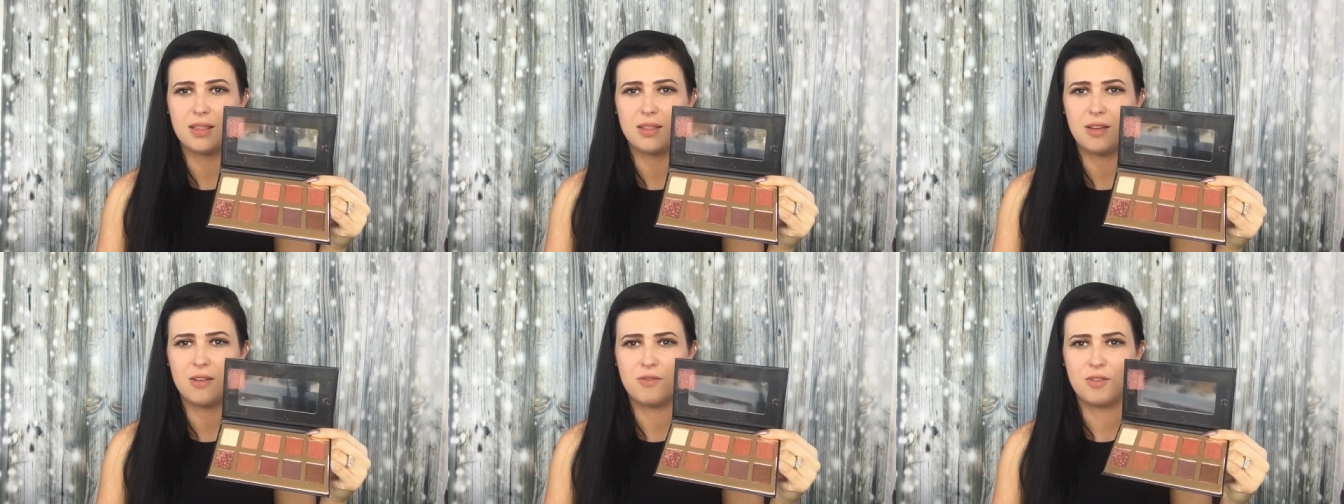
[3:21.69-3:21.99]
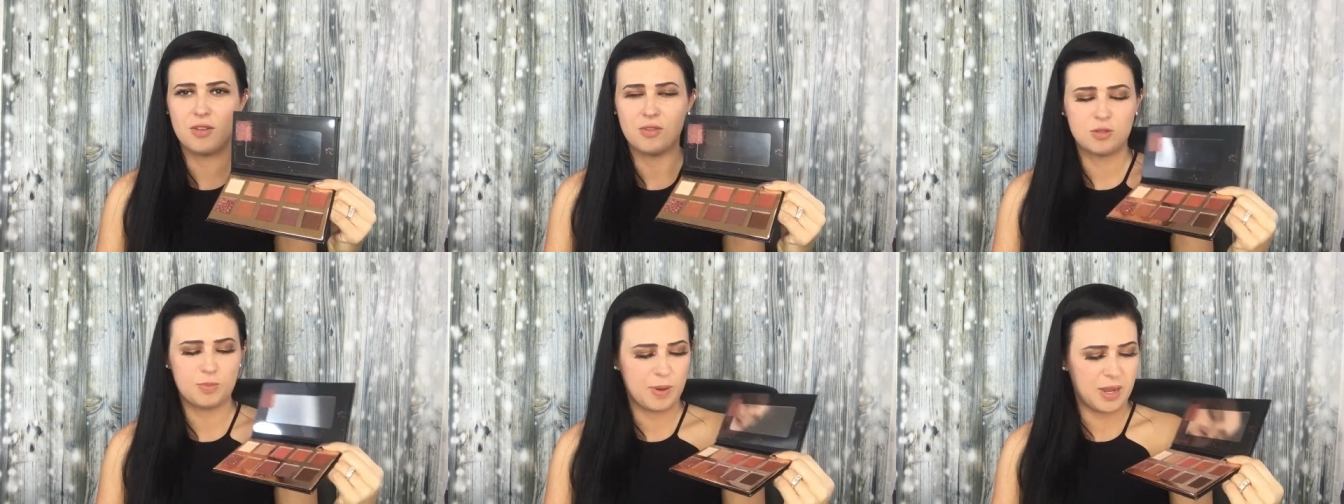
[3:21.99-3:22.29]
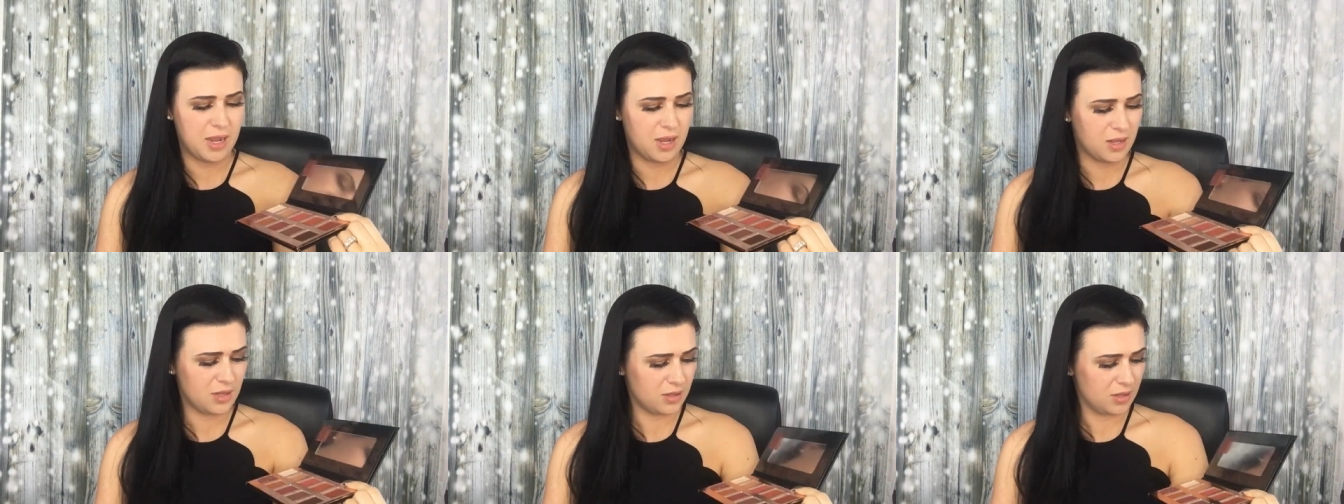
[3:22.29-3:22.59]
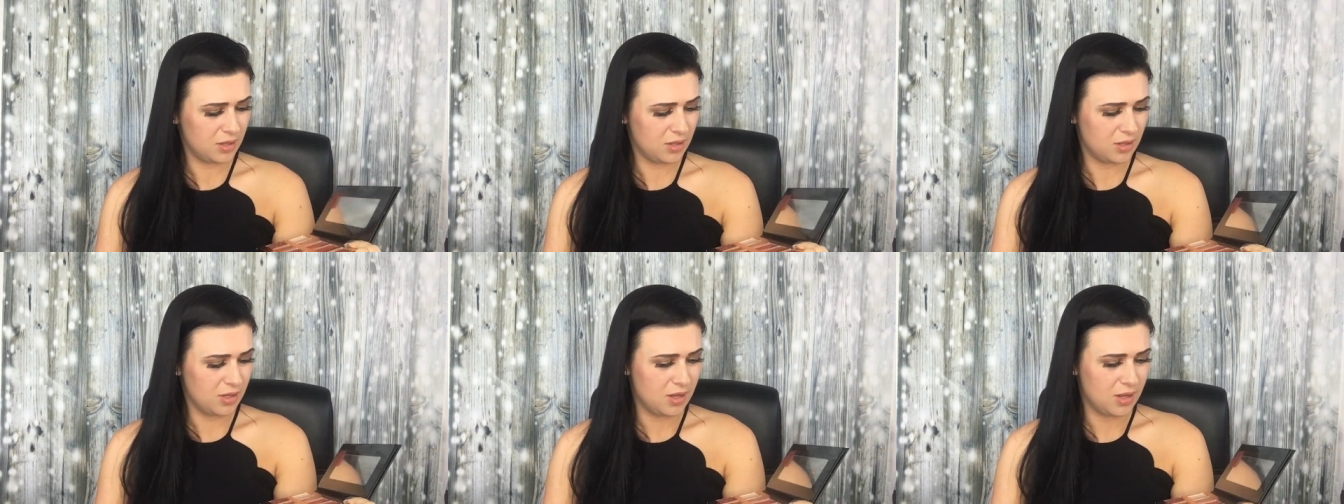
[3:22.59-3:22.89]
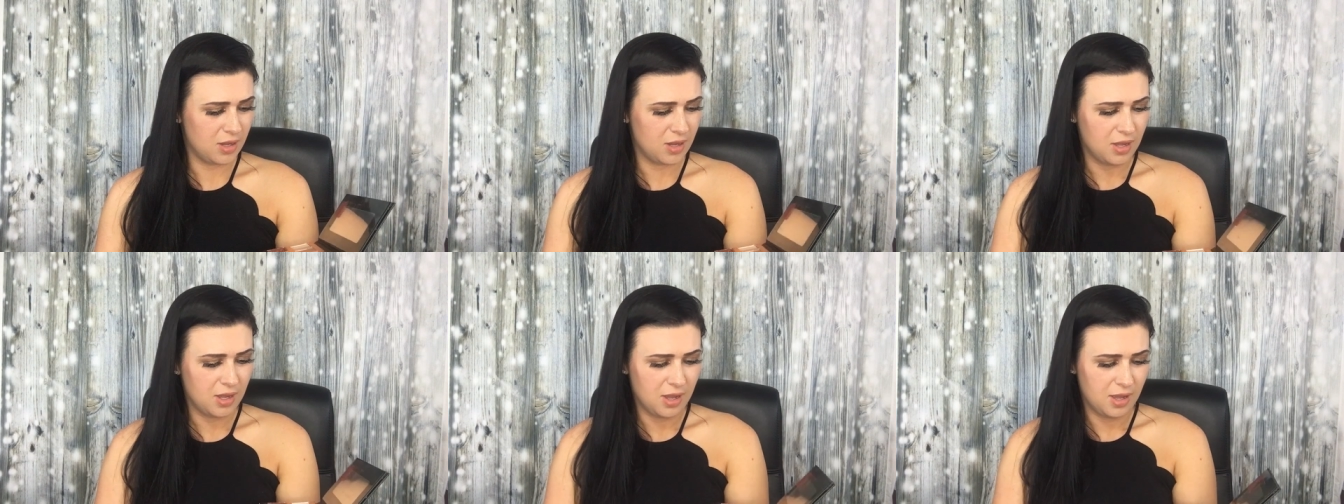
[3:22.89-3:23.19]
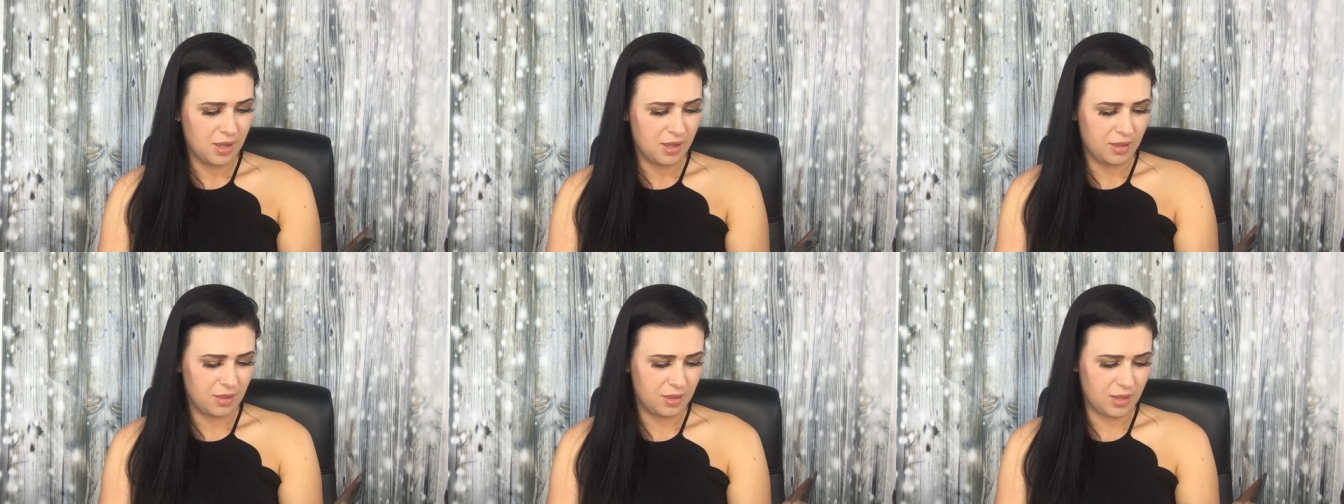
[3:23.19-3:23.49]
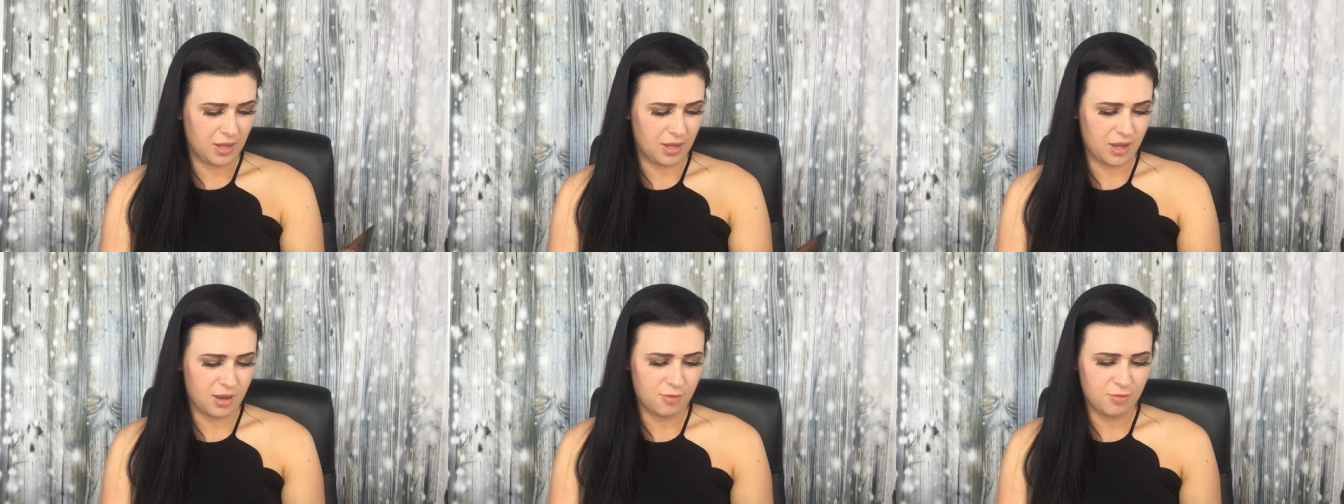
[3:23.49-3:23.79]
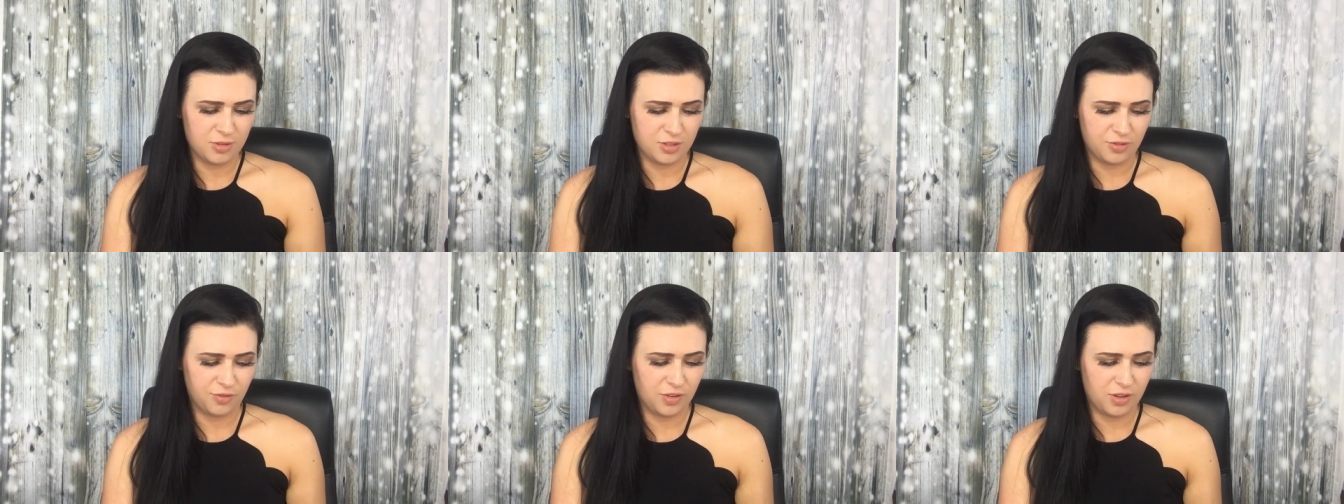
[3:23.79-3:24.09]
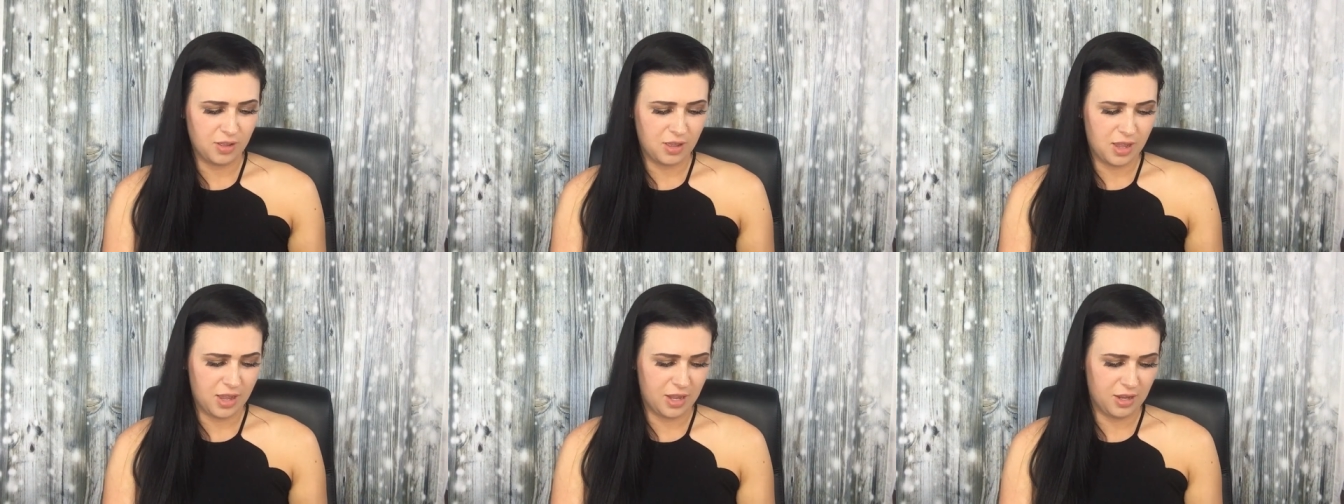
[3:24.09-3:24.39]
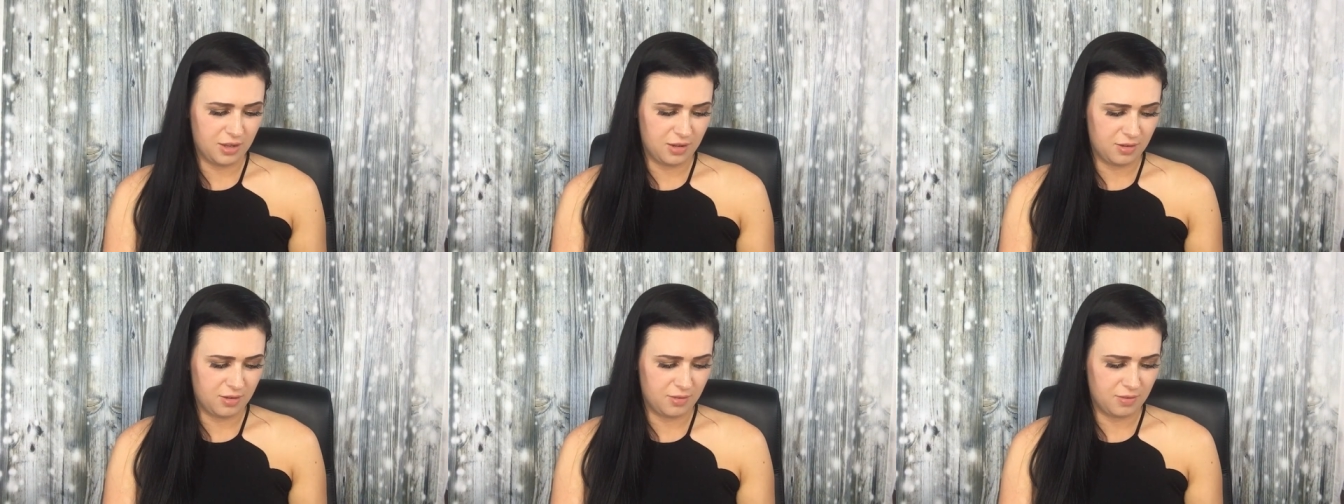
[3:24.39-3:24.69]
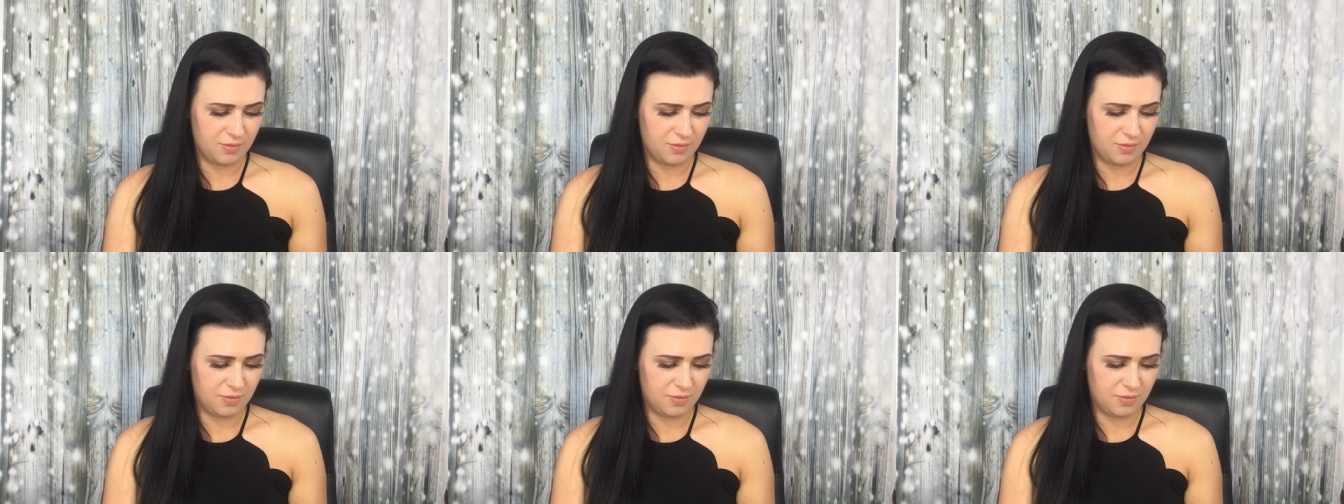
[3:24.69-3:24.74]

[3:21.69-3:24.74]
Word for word: of those pans. Like I almost feel like,